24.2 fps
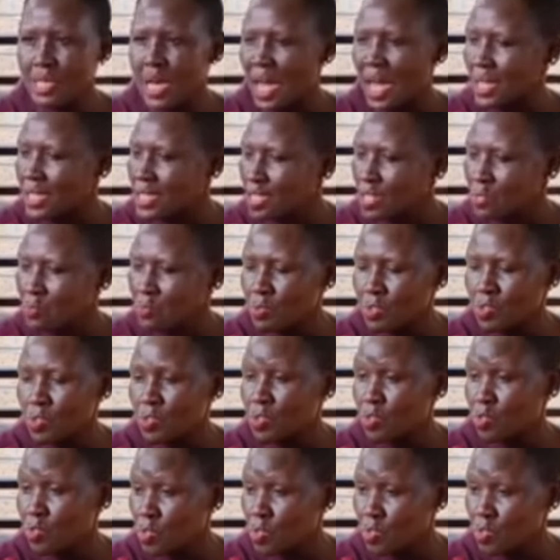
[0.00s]
asked what
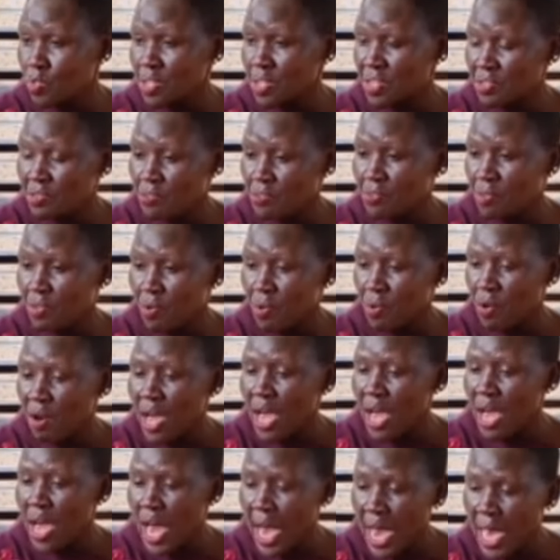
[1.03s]
to train for,
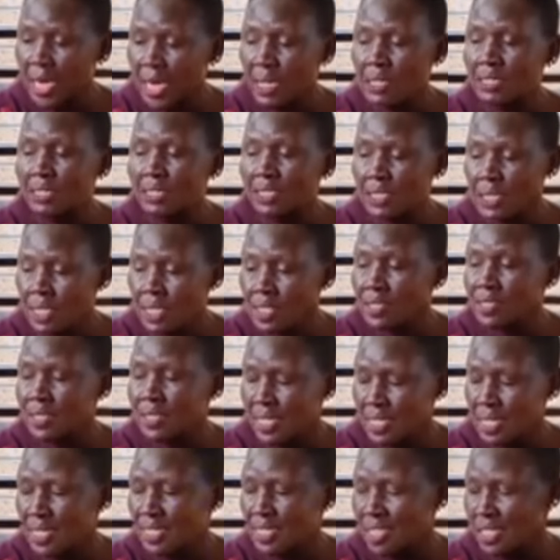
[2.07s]
I'll still
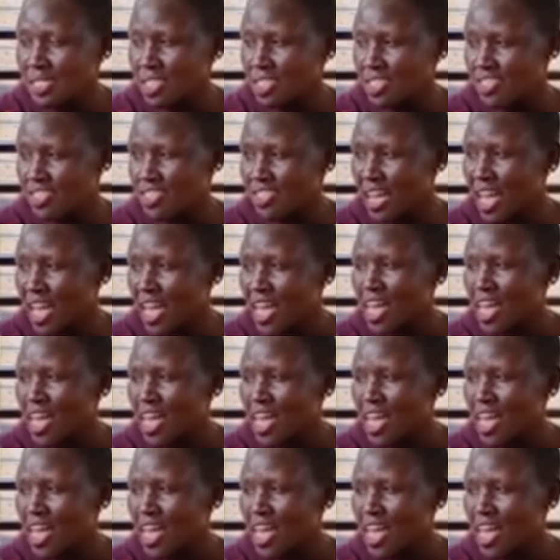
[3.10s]
train as a teacher.